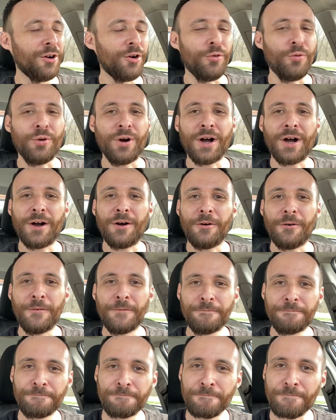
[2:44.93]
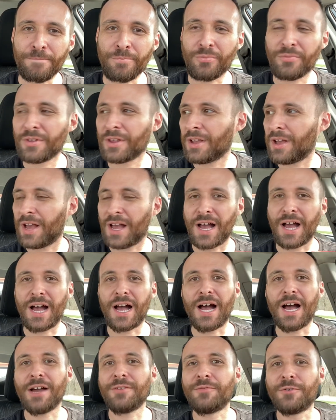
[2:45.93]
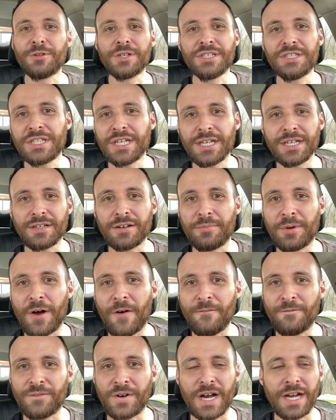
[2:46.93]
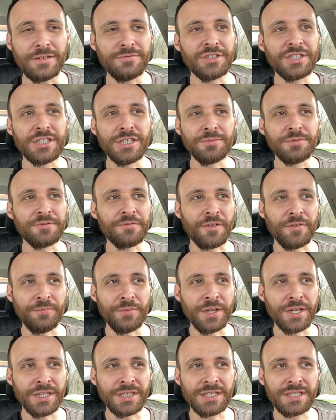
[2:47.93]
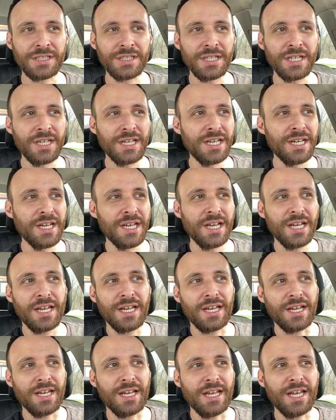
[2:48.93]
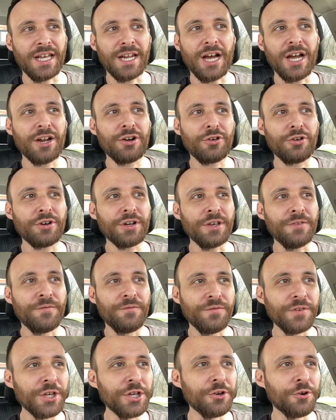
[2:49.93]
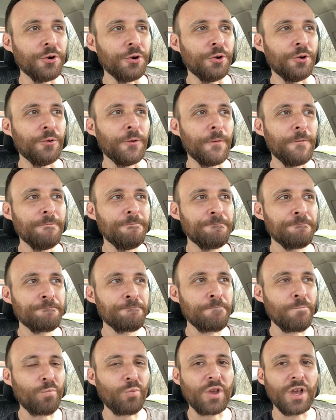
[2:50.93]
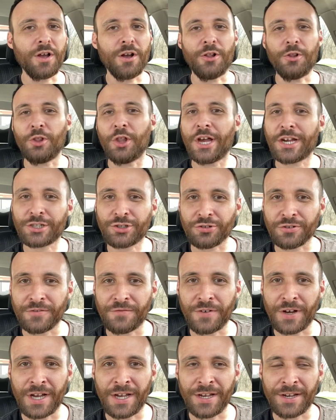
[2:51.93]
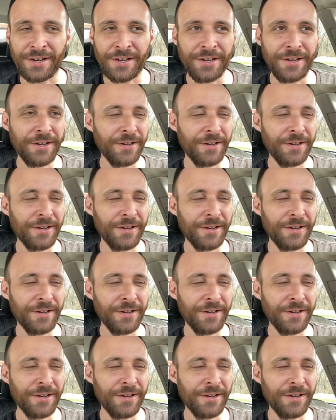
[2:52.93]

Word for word: Wow. I've only taken about 5 sips from this, and I already feel electrified.